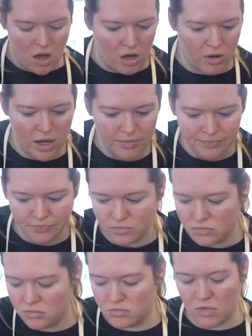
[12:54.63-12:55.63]
Okay,
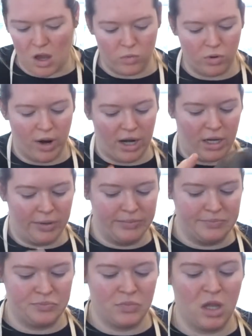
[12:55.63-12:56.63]
and we're ready.
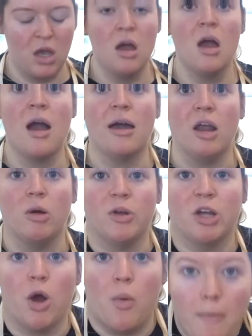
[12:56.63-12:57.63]
Now I'm
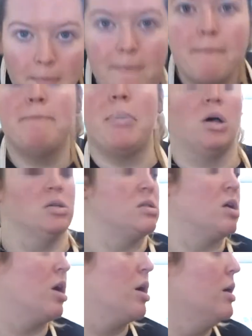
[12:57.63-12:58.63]
gonna go pulse
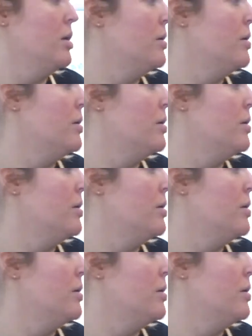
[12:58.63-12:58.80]
her.